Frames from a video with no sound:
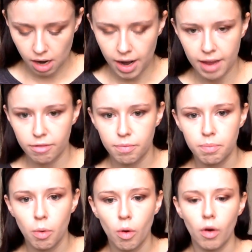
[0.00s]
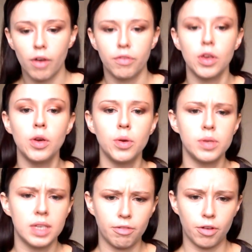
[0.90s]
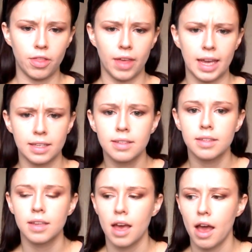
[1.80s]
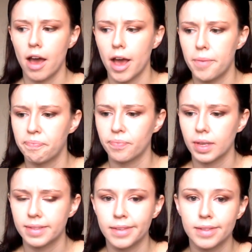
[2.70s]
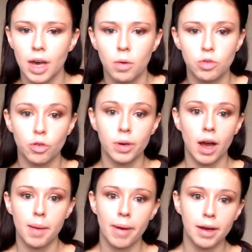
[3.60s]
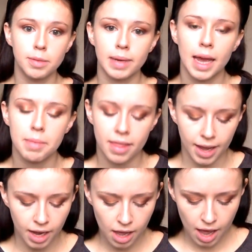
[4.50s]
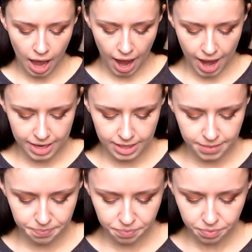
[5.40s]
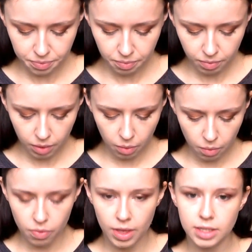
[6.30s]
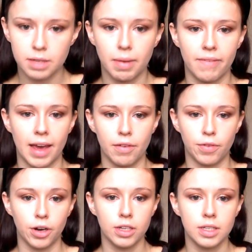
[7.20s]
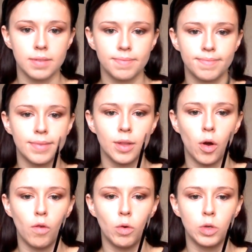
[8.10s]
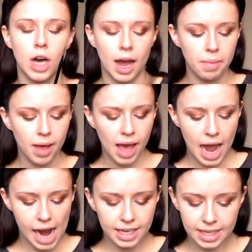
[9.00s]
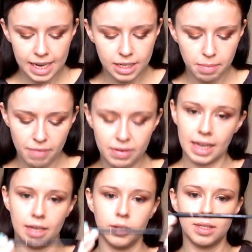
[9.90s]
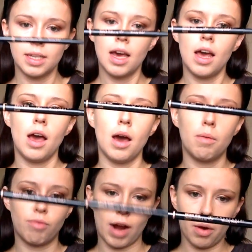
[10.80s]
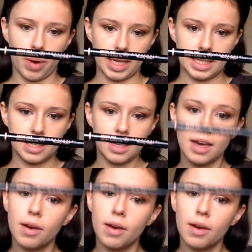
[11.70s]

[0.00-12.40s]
I've bought a few different things since the whole drawing eyebrows became a thing, and this is my favourite of all time. Anastasia Beverly Hills Brow Wiz.